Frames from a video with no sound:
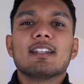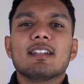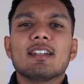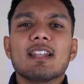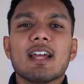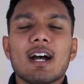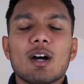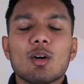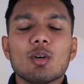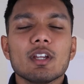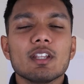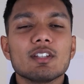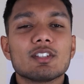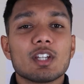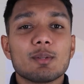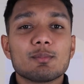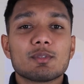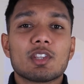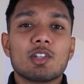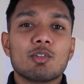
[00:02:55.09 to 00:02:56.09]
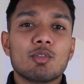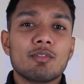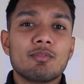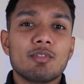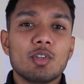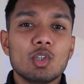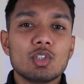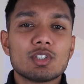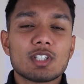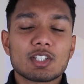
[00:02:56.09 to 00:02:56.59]
Now, in terms of the
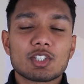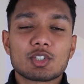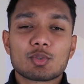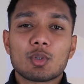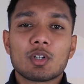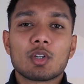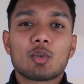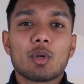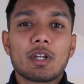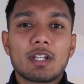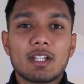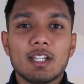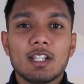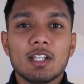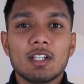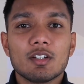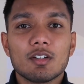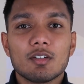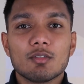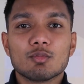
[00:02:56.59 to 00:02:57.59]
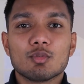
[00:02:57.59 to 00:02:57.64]
reviews, I just want to quickly